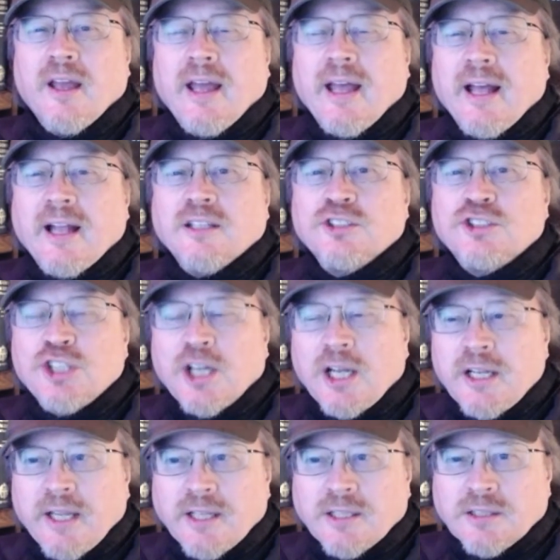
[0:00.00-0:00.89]
and
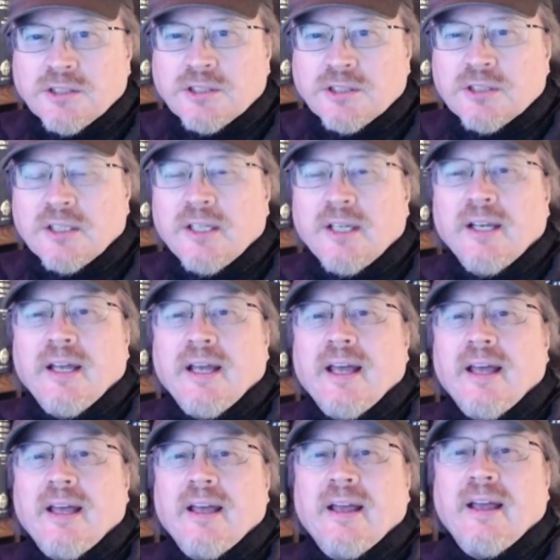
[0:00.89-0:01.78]
shut ins
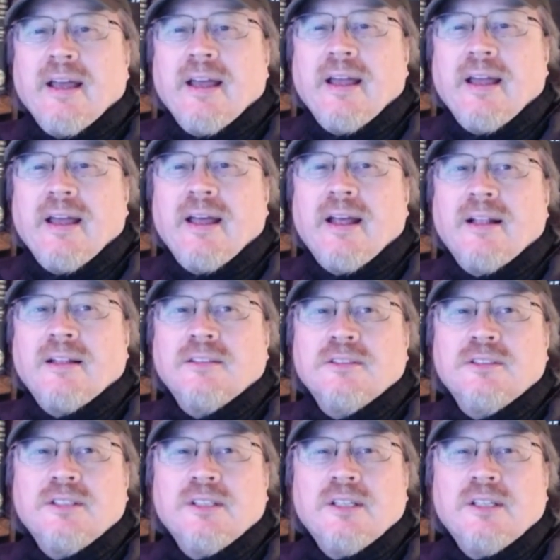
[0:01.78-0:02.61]
and